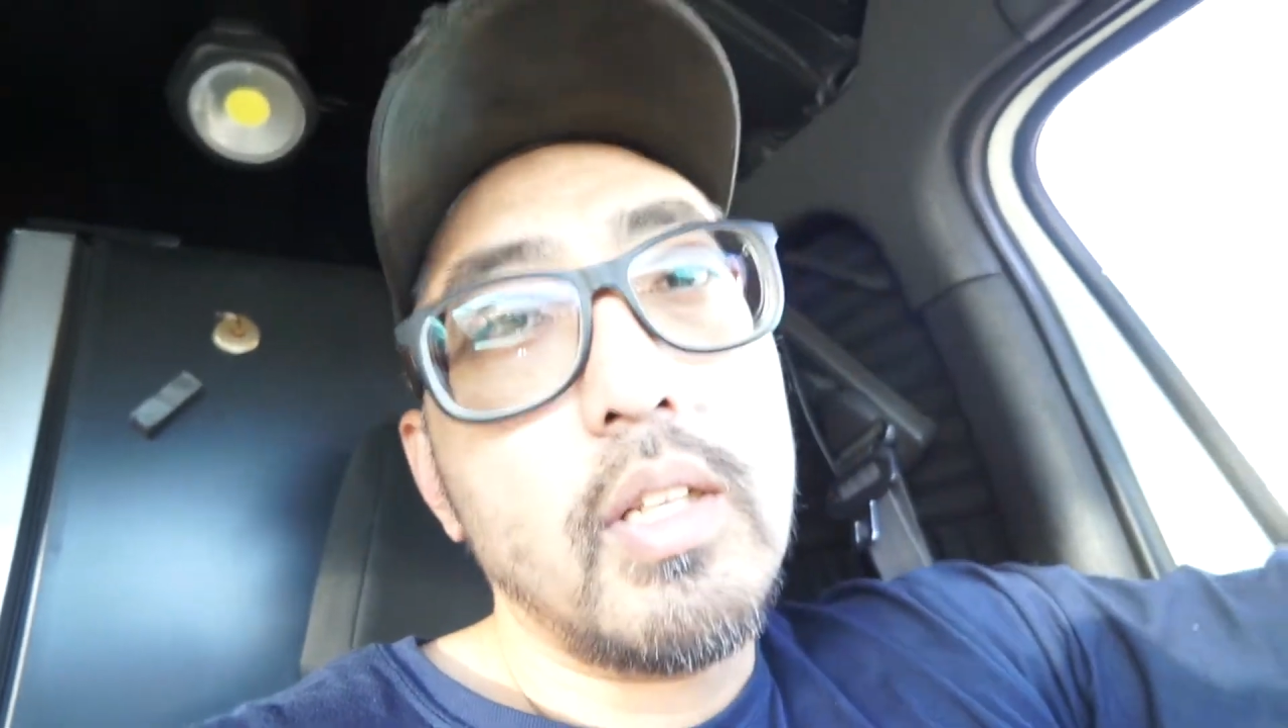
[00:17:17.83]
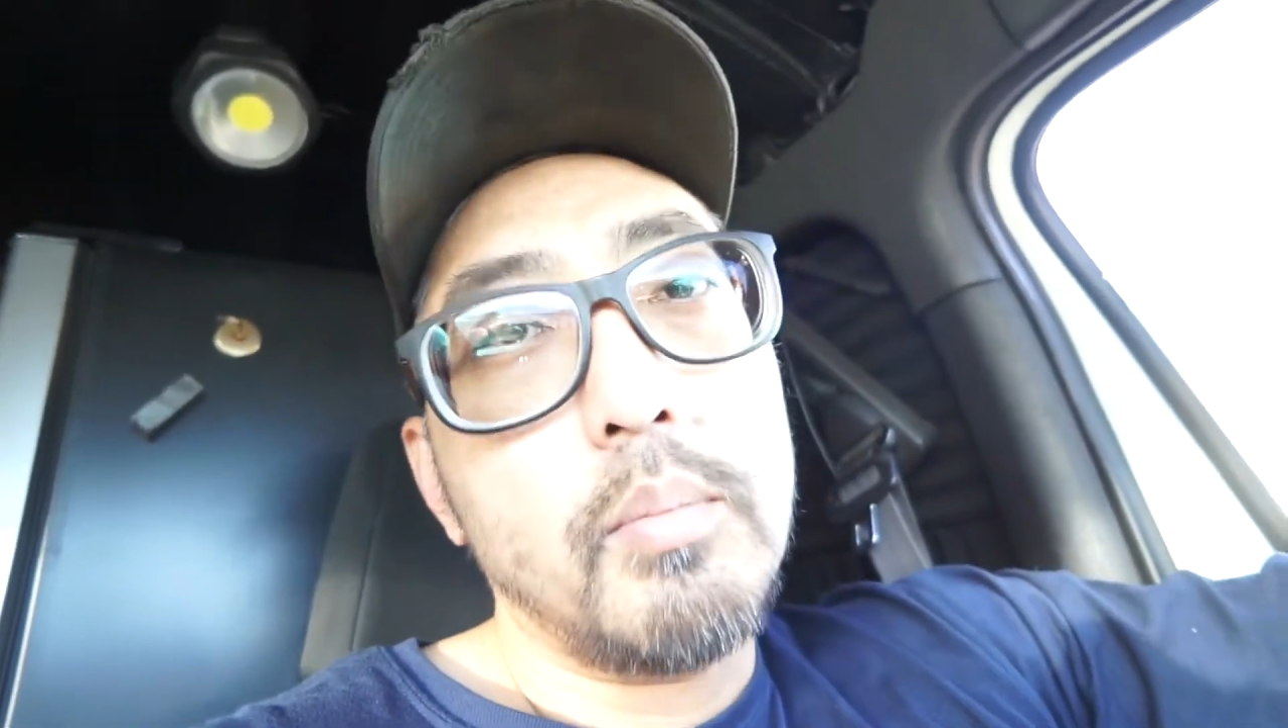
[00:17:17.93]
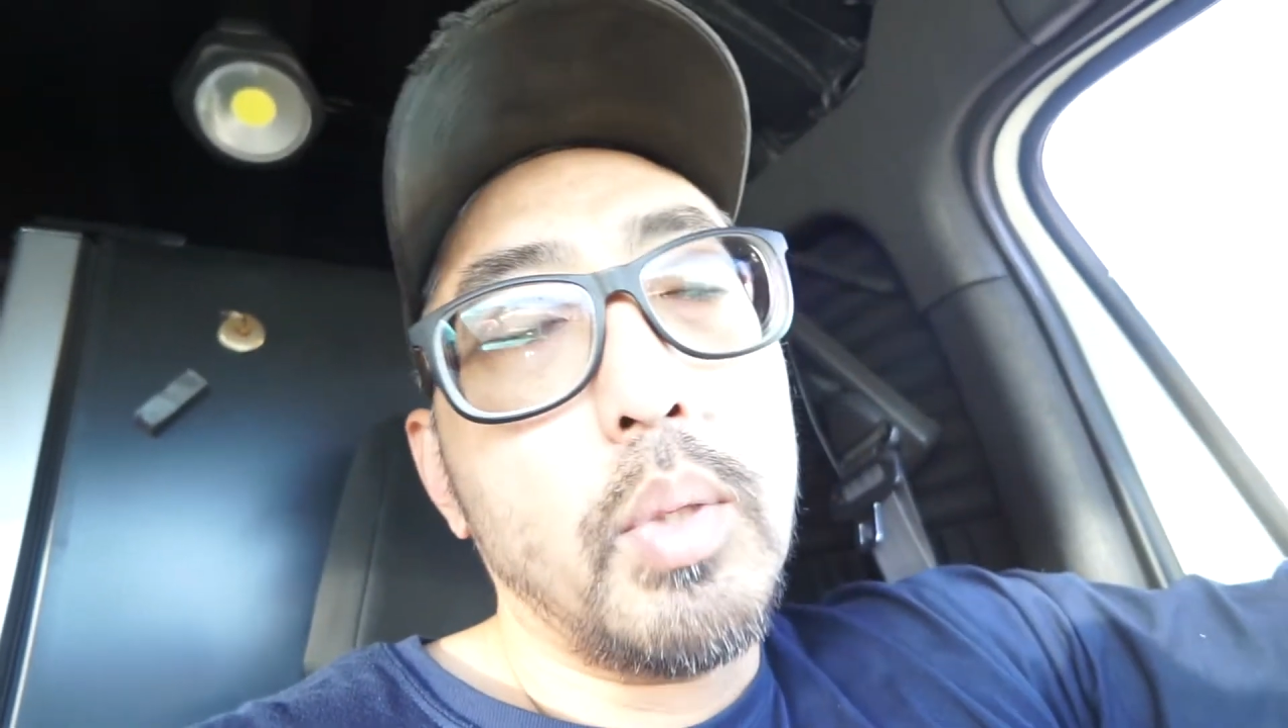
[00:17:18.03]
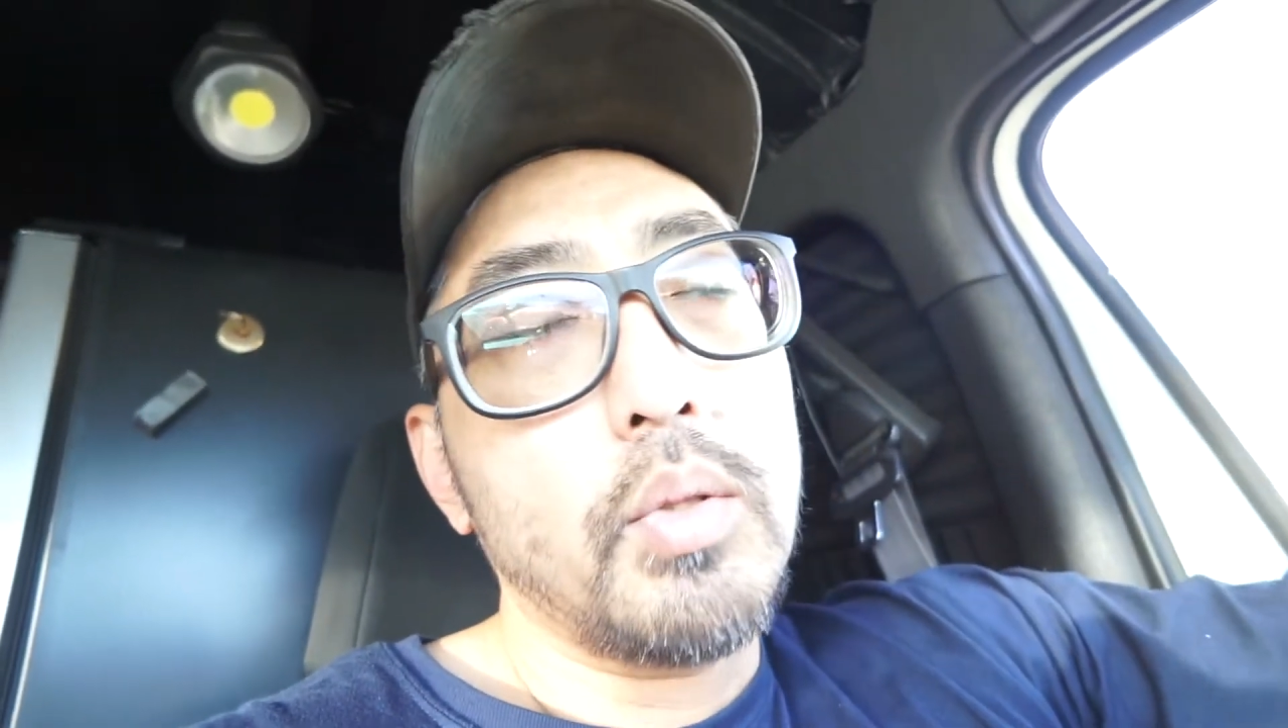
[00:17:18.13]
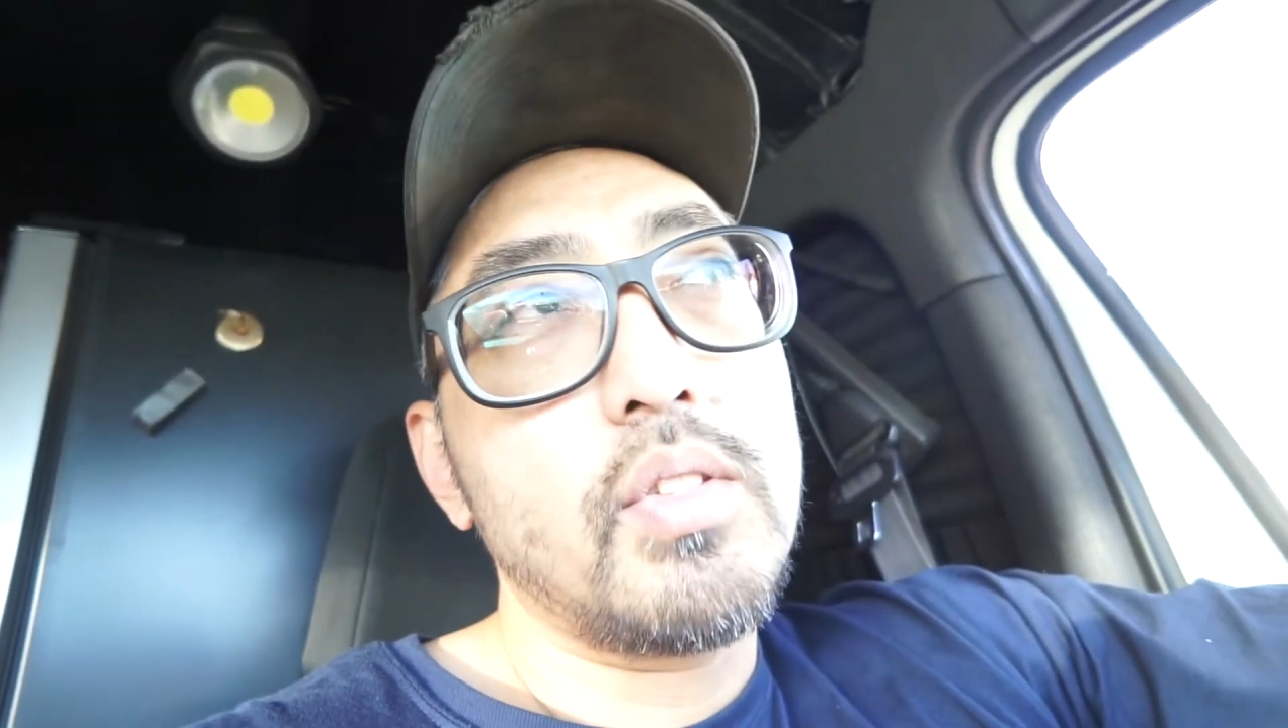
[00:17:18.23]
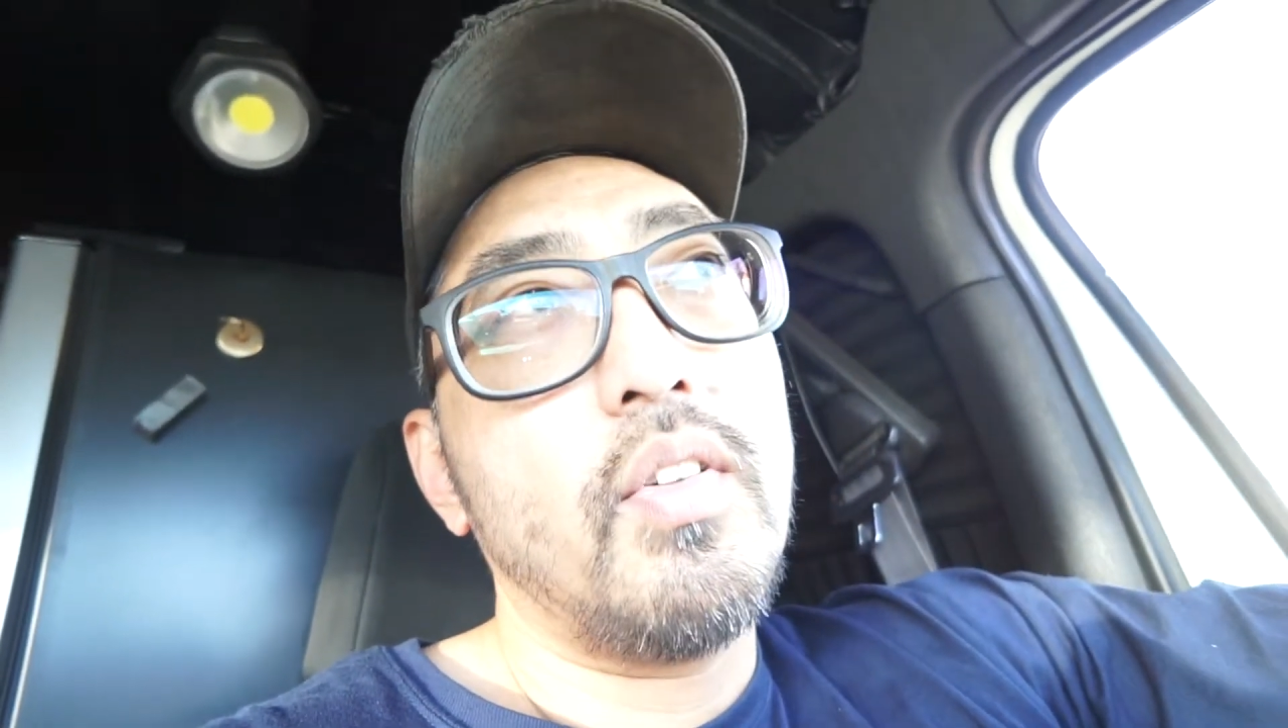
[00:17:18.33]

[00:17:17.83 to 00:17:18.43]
the bolts